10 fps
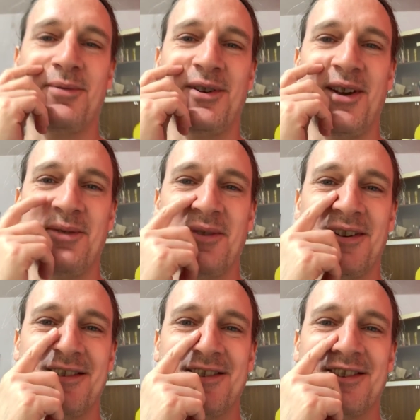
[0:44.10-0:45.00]
pretty
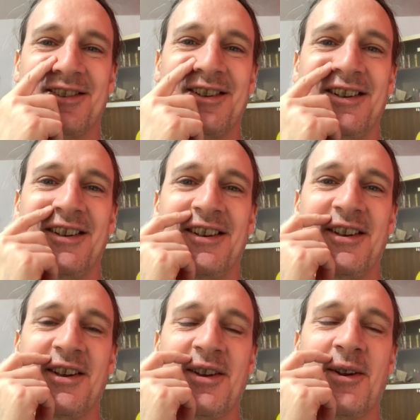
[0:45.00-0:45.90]
much,
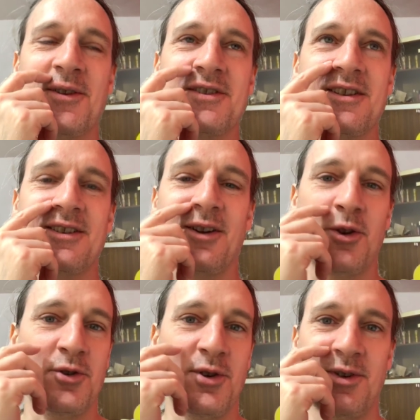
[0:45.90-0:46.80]
who says
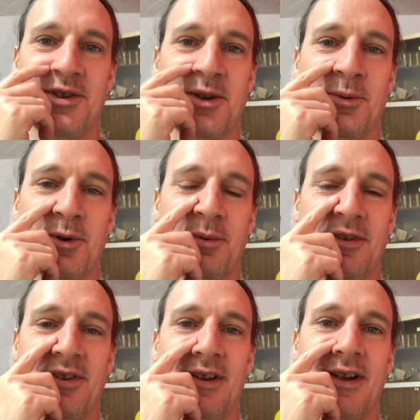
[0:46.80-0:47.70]
like, no, you don't want to be
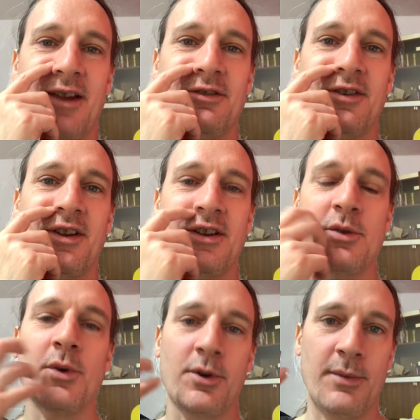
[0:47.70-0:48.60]
feeling everything.
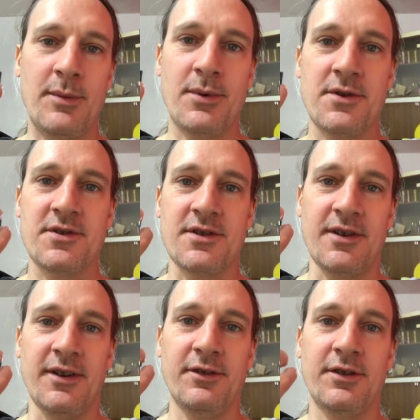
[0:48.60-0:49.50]
You want to be
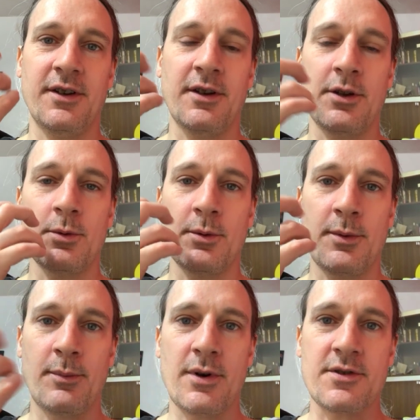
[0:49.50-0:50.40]
positive, you know, you want to
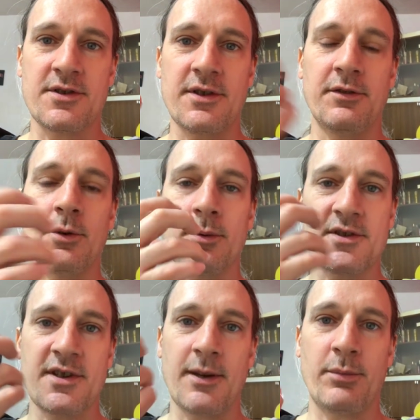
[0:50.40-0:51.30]
be positive, you want to
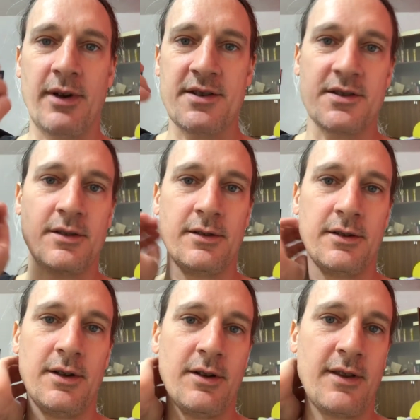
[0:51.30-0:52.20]
stay present,
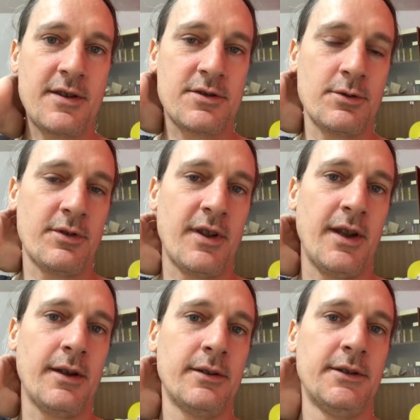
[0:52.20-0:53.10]
you know, that sort of
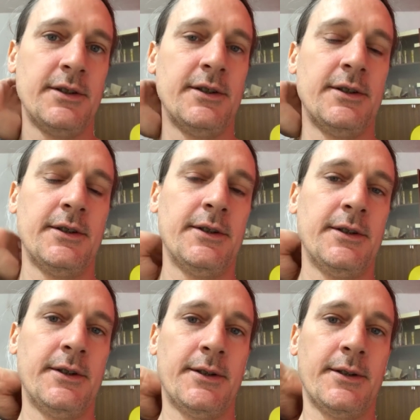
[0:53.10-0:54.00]
thing.
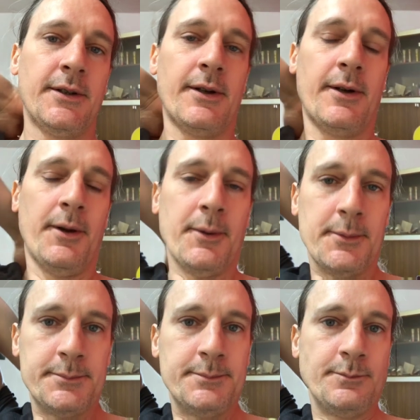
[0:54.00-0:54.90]

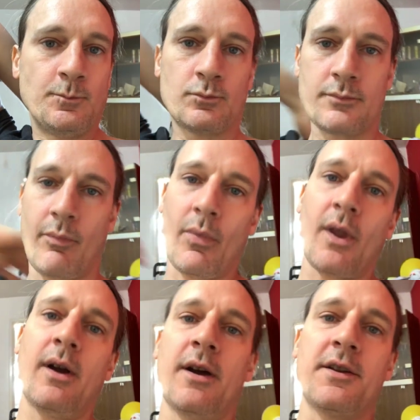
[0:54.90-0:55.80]
Um,
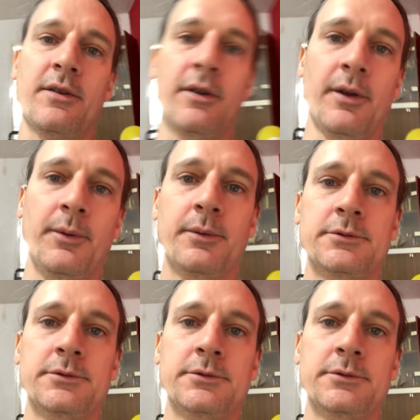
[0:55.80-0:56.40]
I don't know.